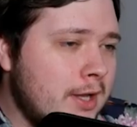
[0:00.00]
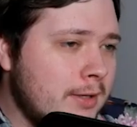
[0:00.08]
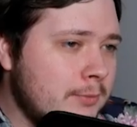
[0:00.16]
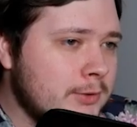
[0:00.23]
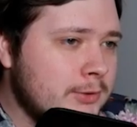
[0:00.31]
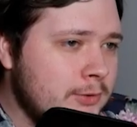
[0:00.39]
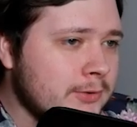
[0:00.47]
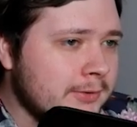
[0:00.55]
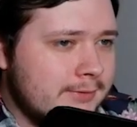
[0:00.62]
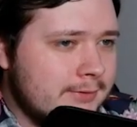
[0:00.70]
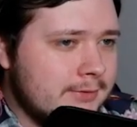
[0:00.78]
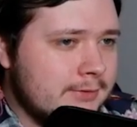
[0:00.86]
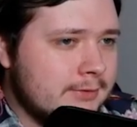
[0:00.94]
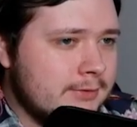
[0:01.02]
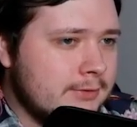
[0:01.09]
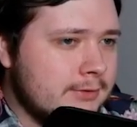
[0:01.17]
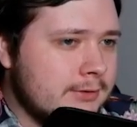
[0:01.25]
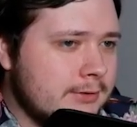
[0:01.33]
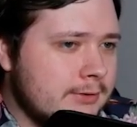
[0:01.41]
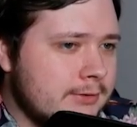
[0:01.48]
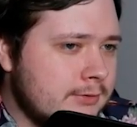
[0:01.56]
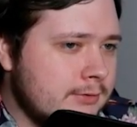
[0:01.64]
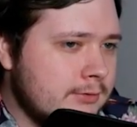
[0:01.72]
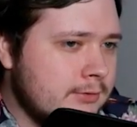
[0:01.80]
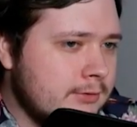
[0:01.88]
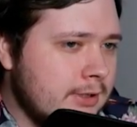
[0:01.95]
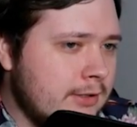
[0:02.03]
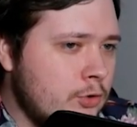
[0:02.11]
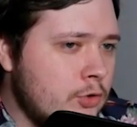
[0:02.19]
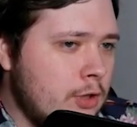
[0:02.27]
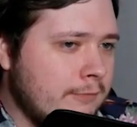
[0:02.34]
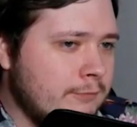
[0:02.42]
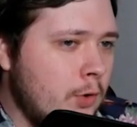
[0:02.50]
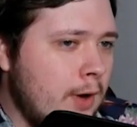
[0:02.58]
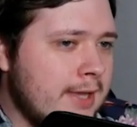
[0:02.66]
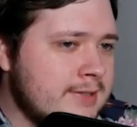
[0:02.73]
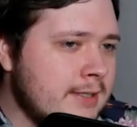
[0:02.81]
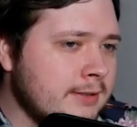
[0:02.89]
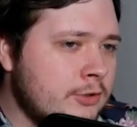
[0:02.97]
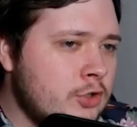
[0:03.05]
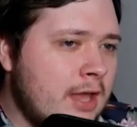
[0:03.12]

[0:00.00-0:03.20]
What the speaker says: I will do. Like, you, if you're accidentally,